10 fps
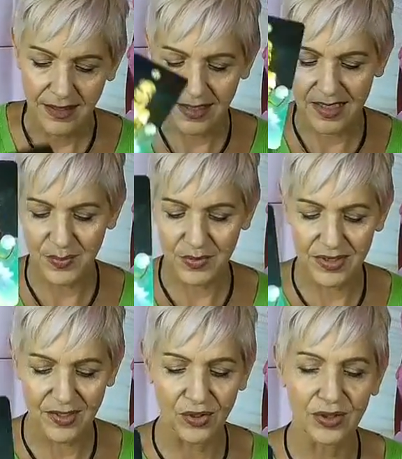
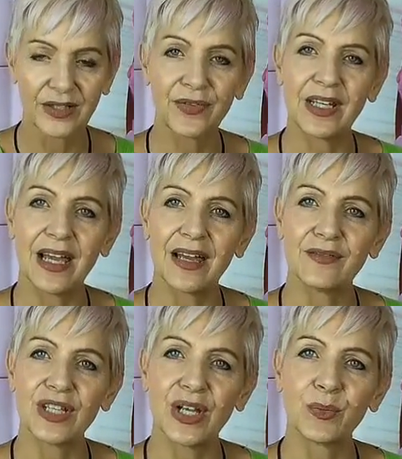Spirit's calling for you to
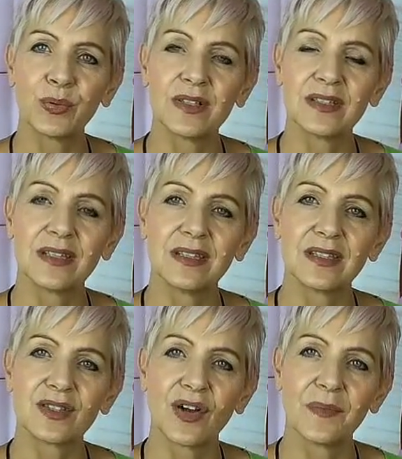have temperance at this
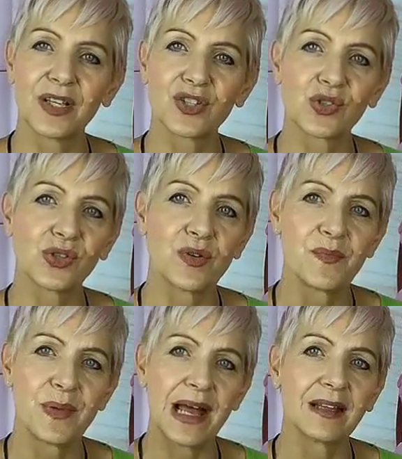time. Make sure you're in
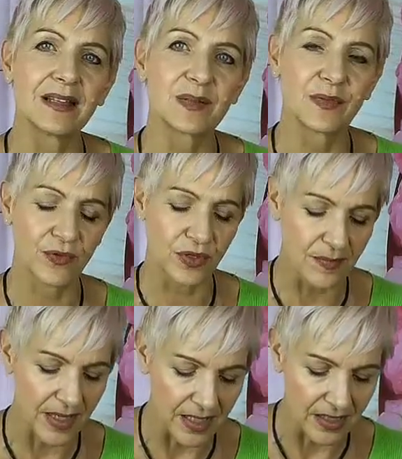balance before you
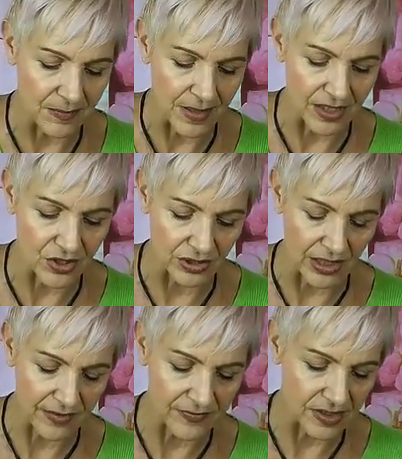make any major
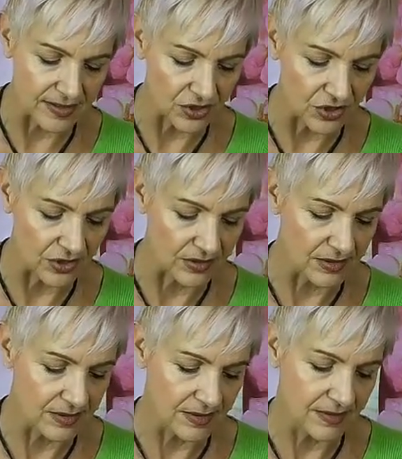life
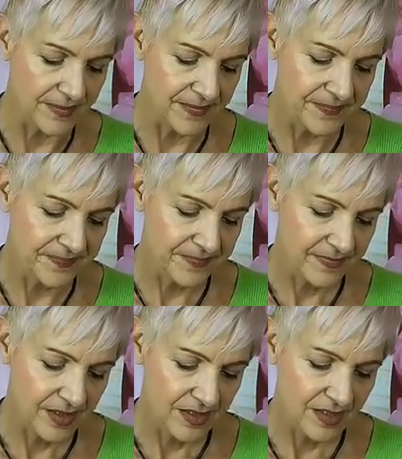decisions.
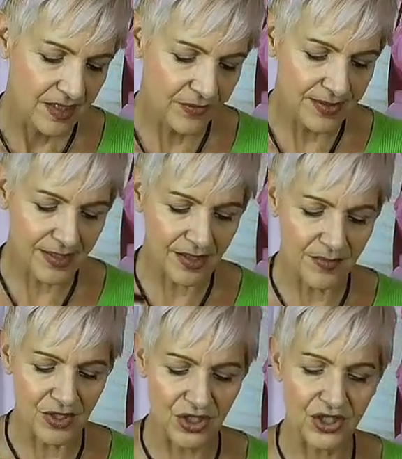You've also got the
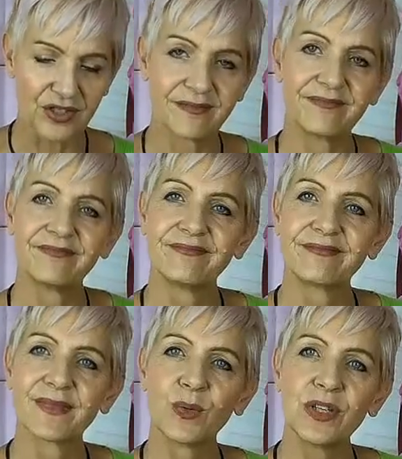Magician,
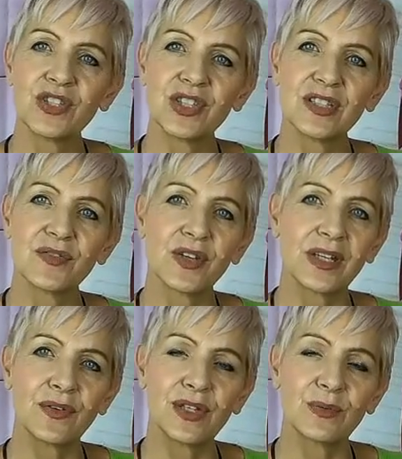which is you've got
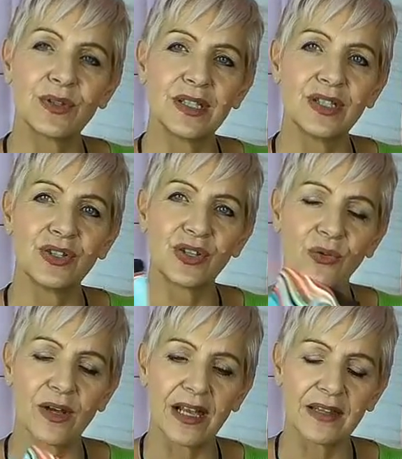everything within you to
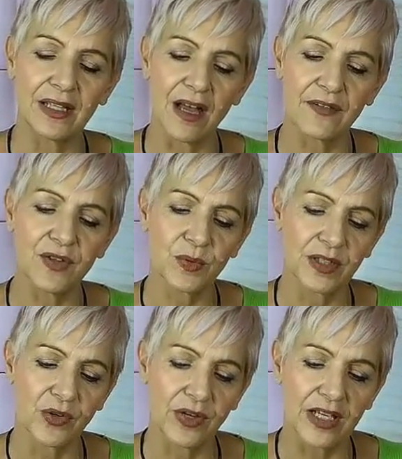create the life you want to
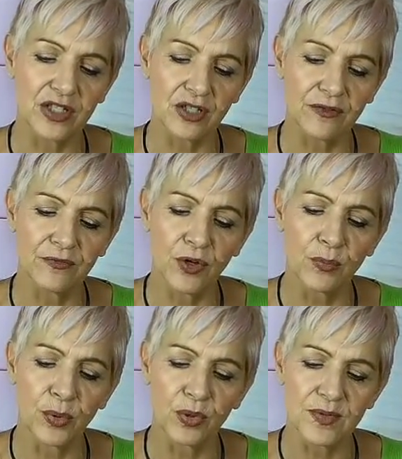create. She's got four
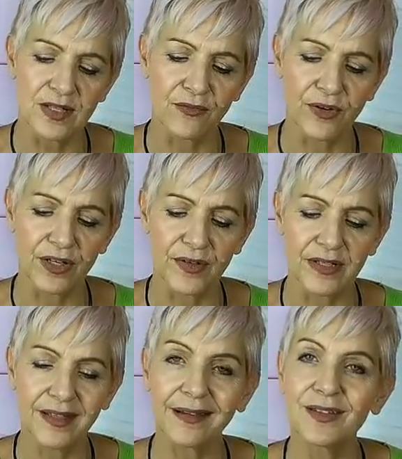balls in front of
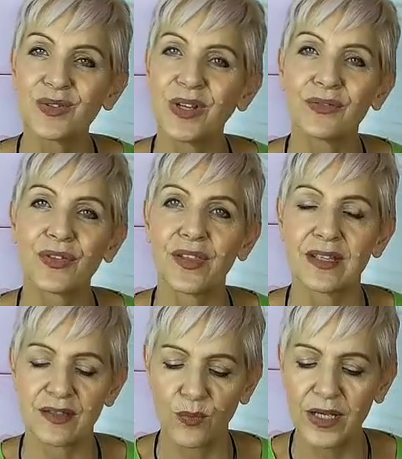her. Can't do everything.
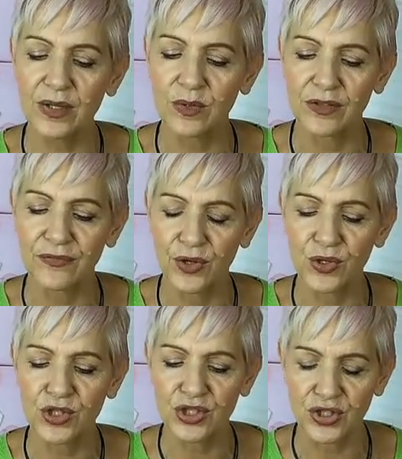So where do you want to
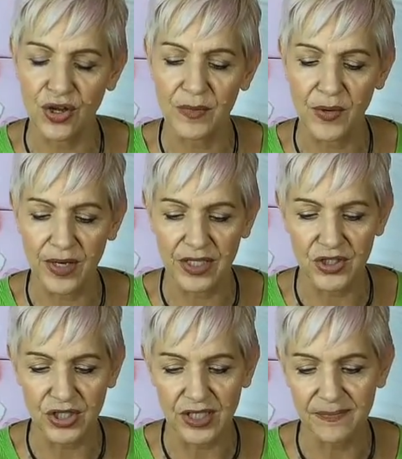focus your time, your
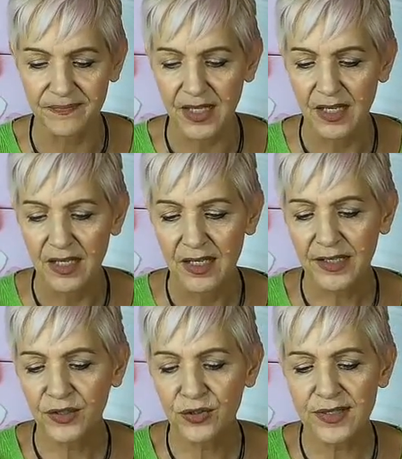energy?
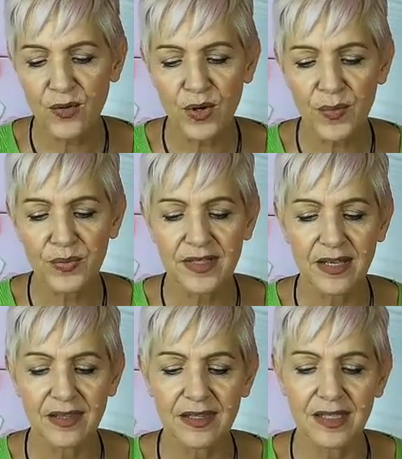Can also
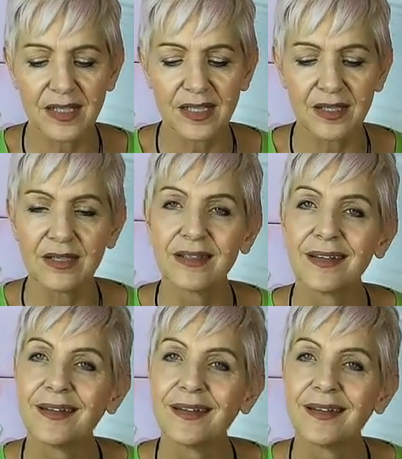represent the